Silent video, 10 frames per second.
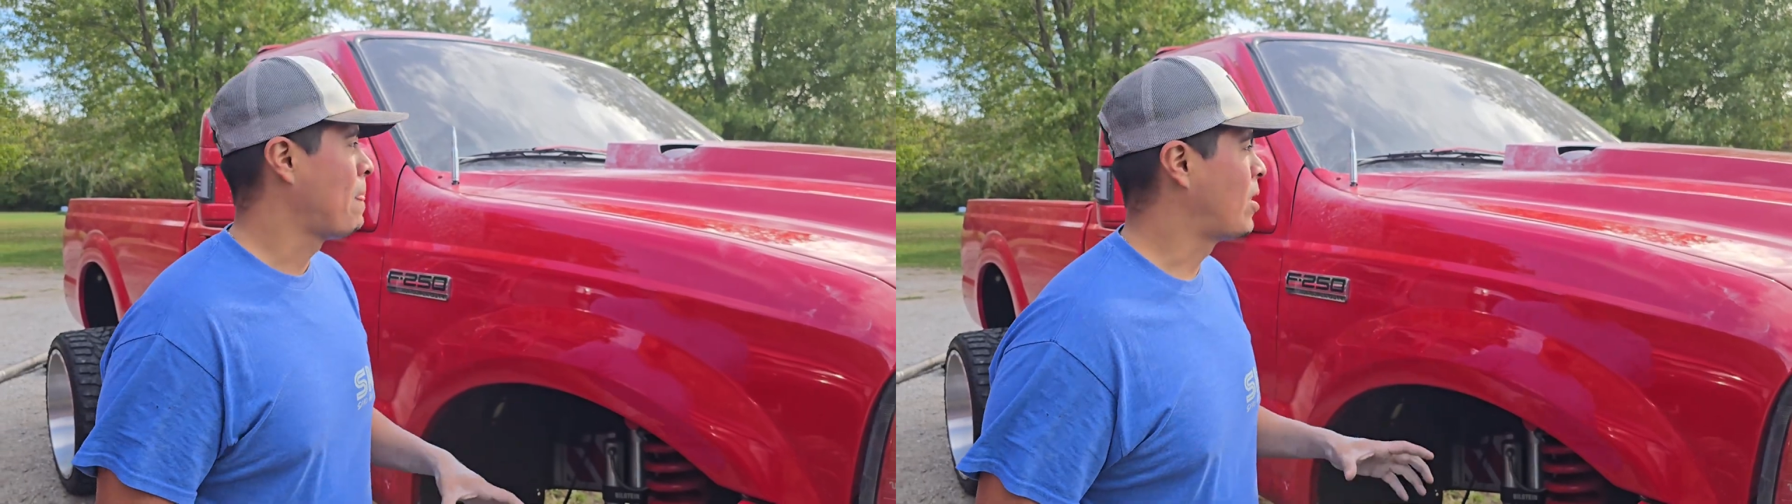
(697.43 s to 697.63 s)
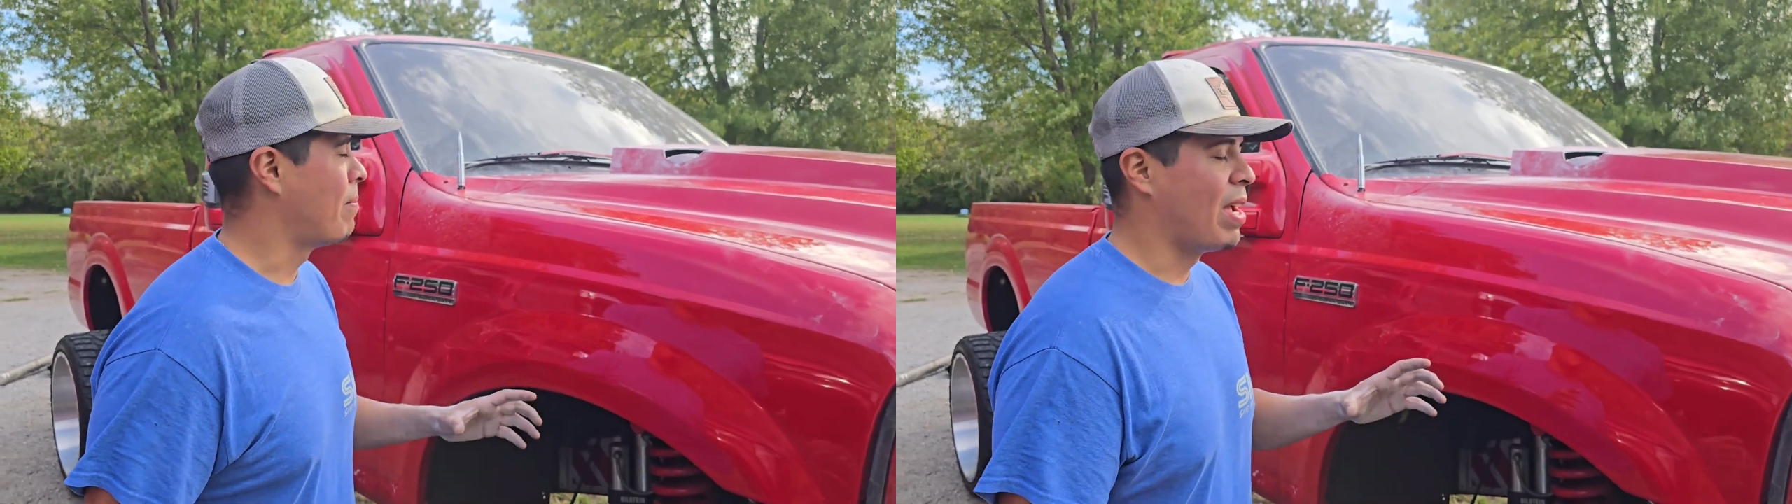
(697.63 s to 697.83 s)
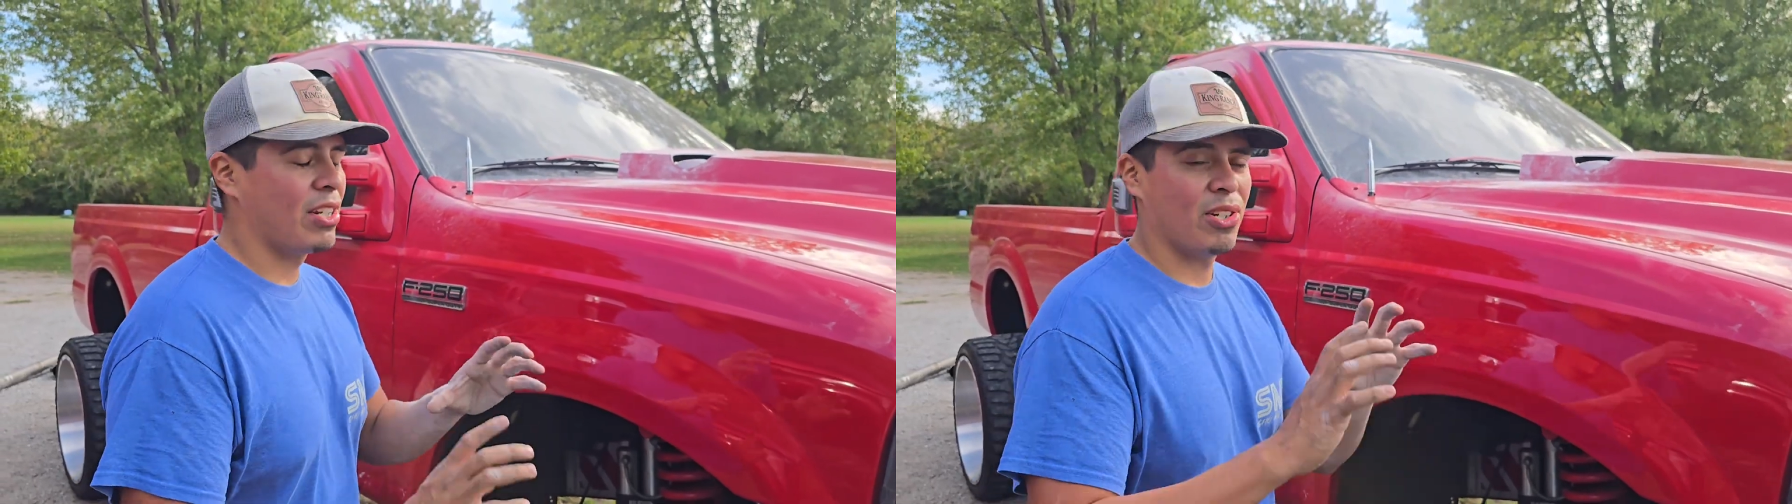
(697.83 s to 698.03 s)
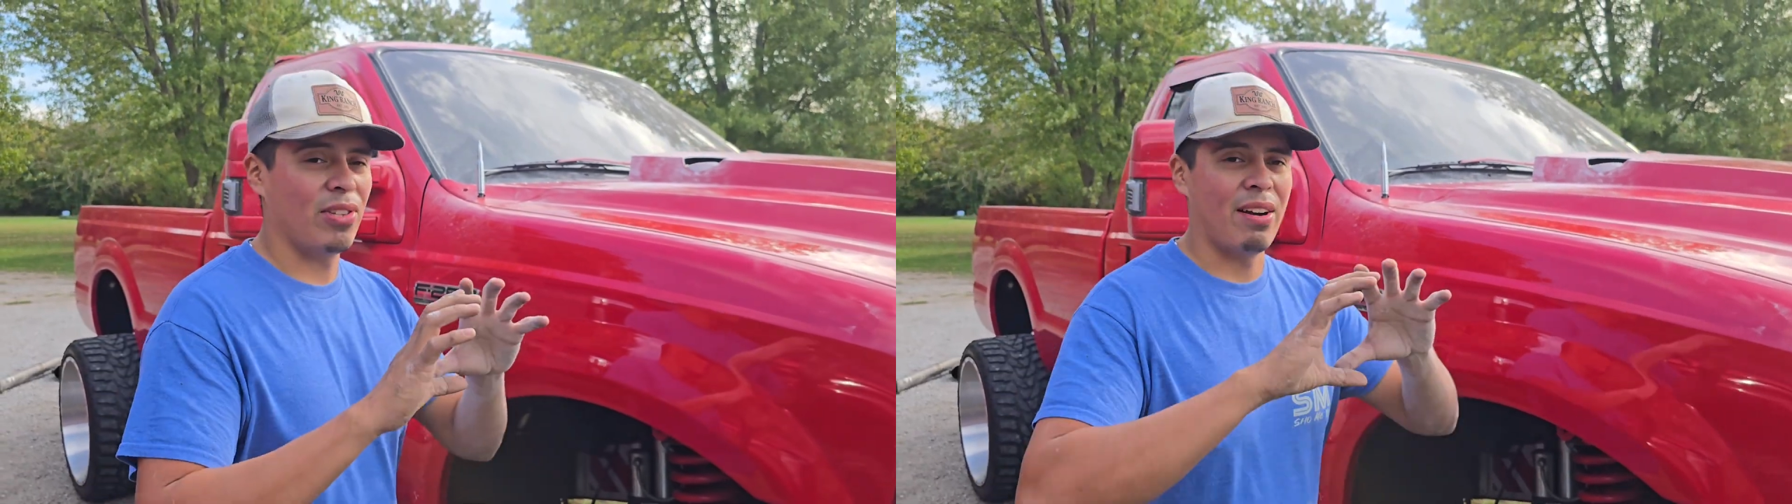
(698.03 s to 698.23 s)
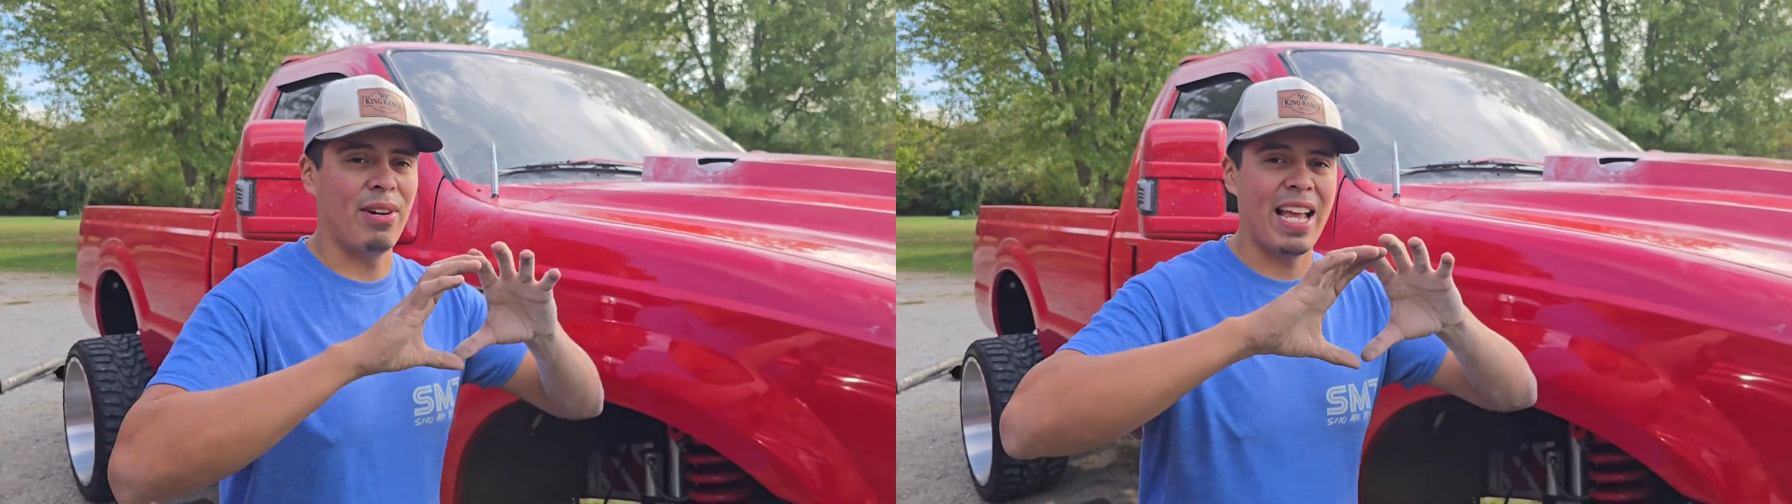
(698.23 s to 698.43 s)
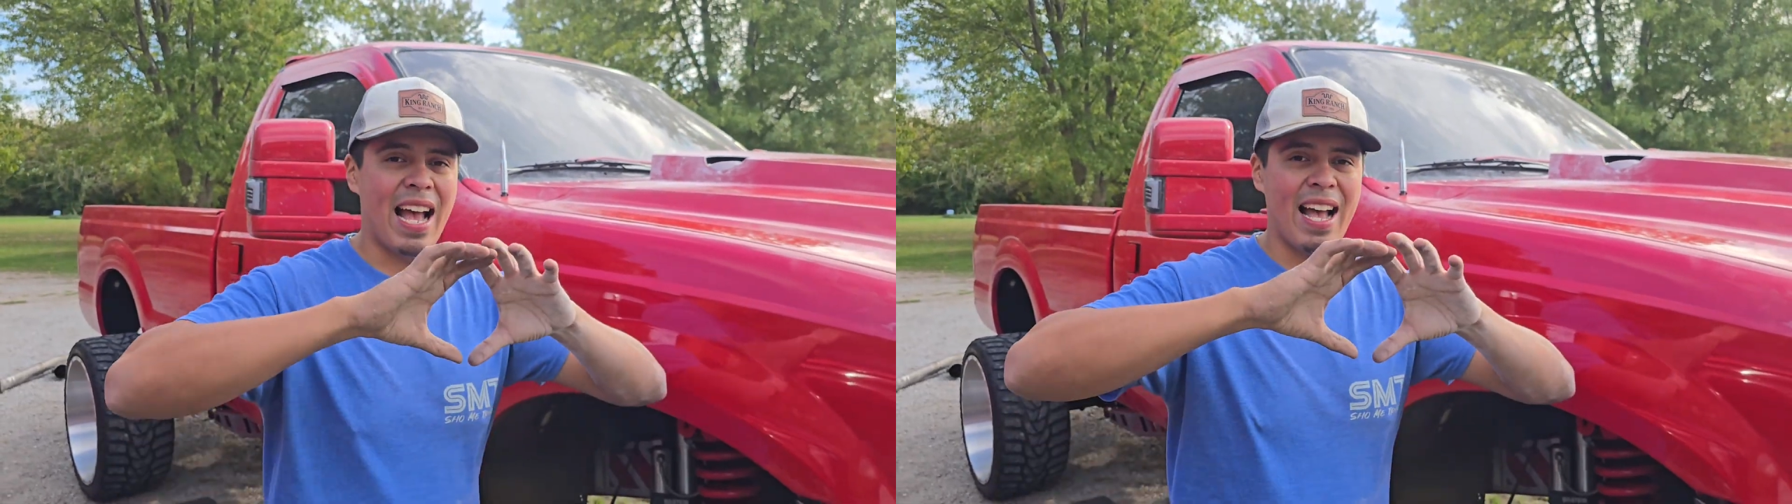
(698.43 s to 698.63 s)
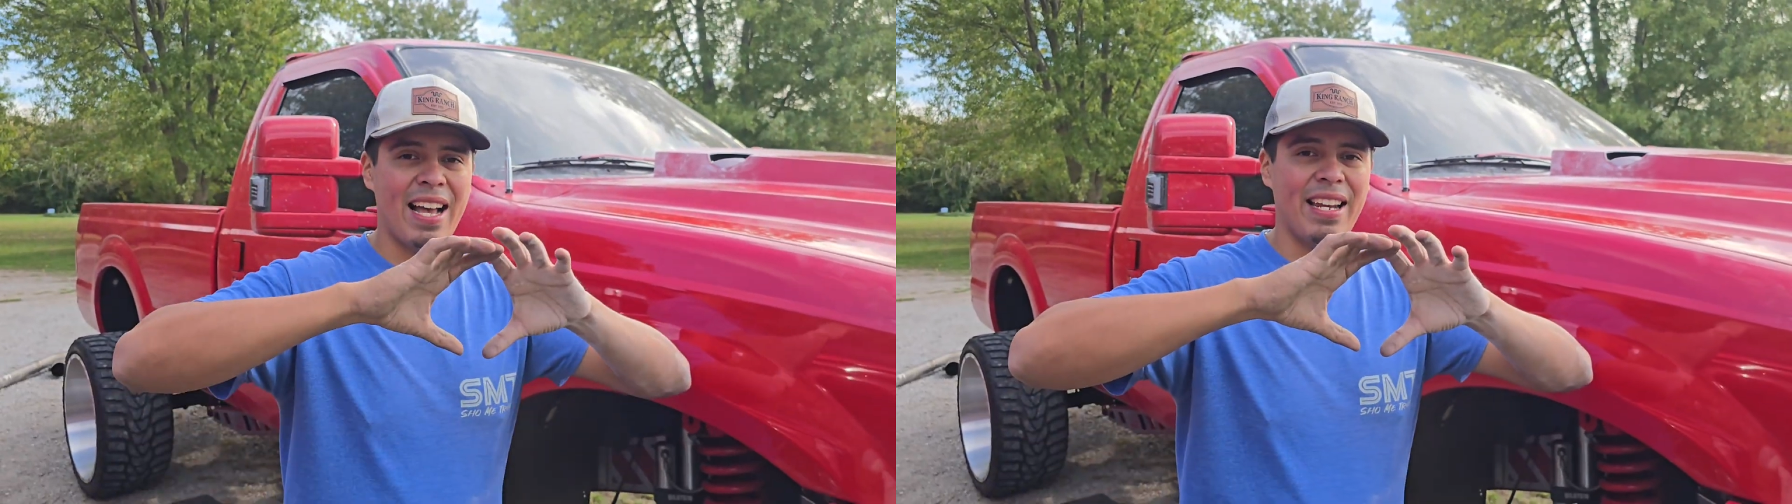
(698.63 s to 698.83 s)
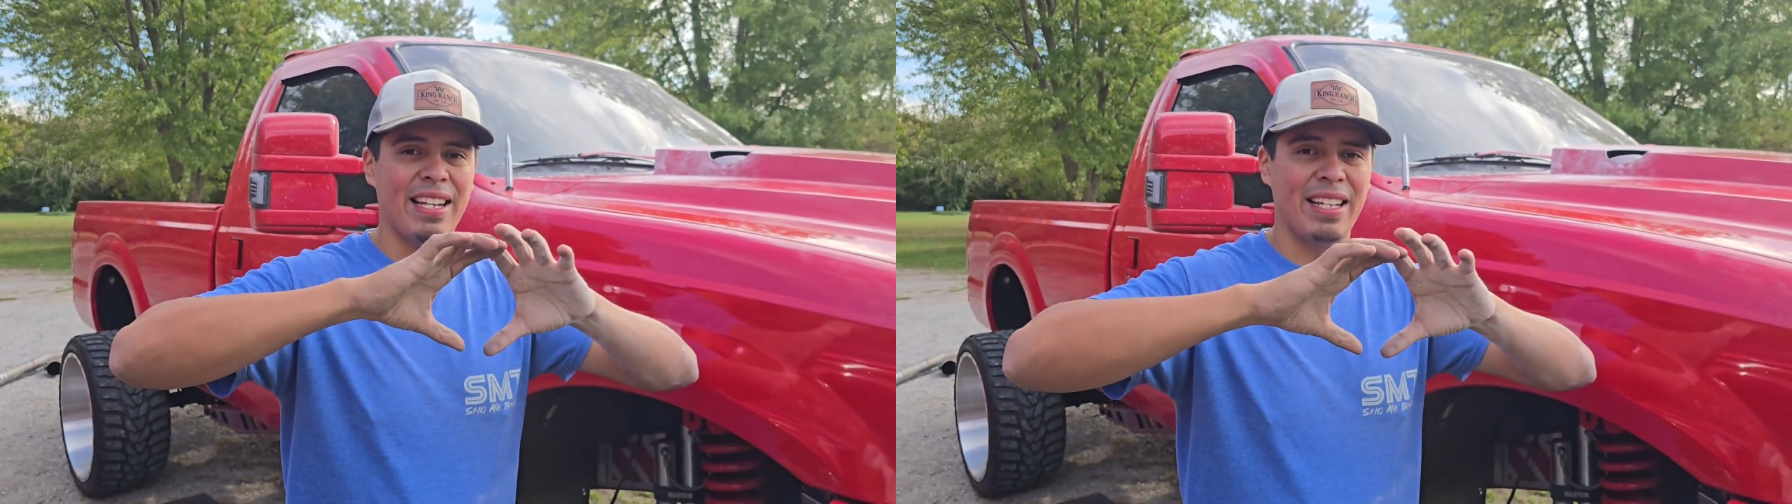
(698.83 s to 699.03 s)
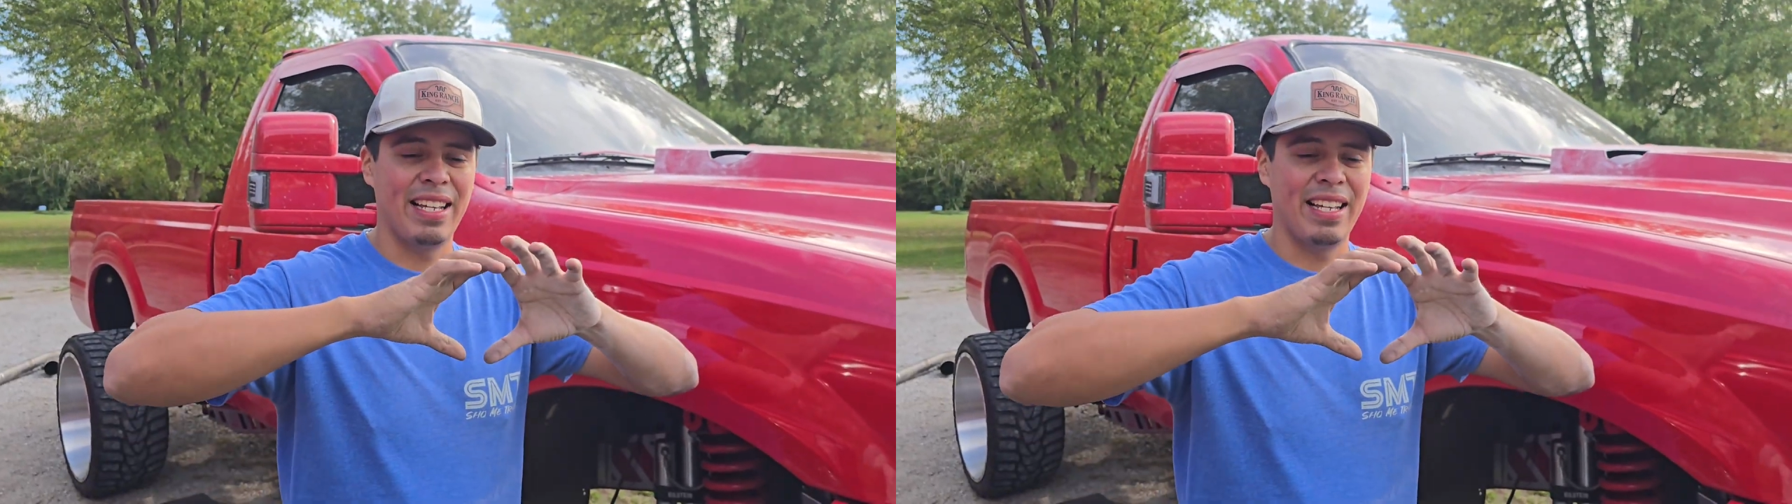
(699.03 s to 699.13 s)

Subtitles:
to make sure that we had